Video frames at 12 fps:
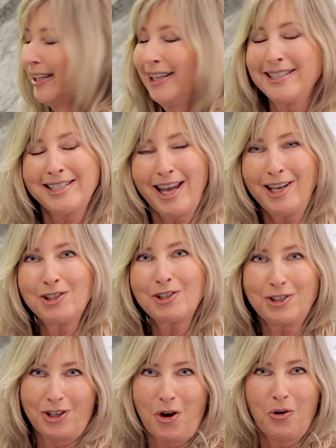It tastes
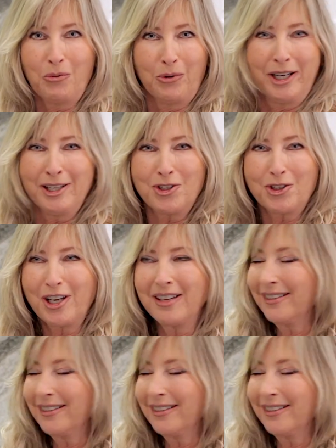so rich,